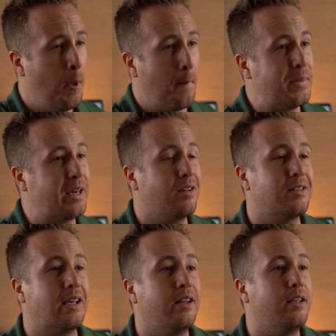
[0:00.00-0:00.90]
because
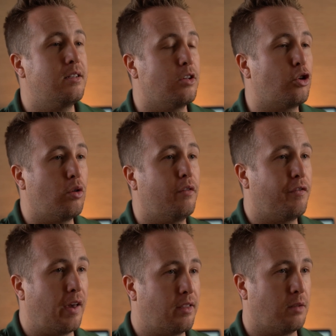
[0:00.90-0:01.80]
it is a good
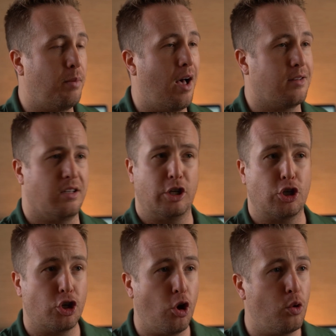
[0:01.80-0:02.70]
faith deposit. It
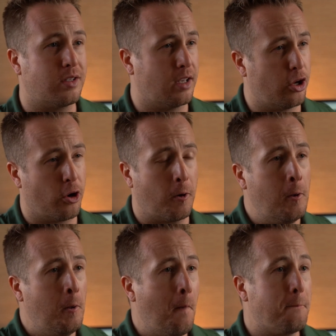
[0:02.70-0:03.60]
shows that you're
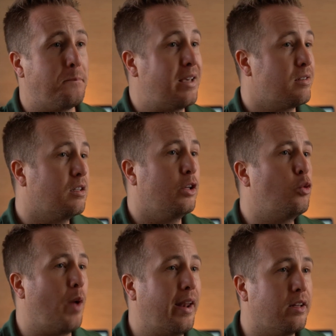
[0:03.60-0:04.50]
basically
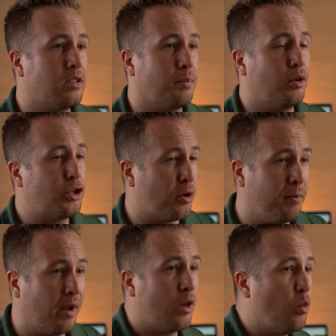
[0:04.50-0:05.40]
ready to put your
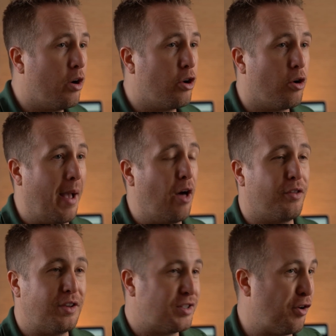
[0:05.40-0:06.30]
money where your mouth
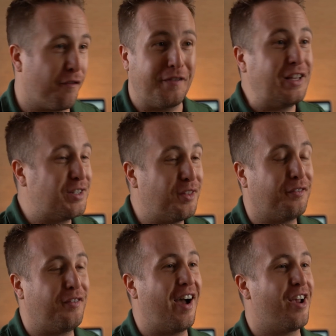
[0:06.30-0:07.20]
is, your feet to the
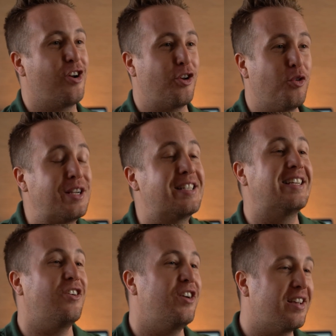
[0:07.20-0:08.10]
fire. You are
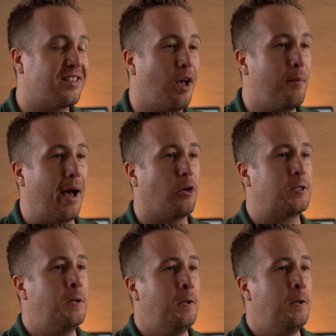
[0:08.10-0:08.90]
serious about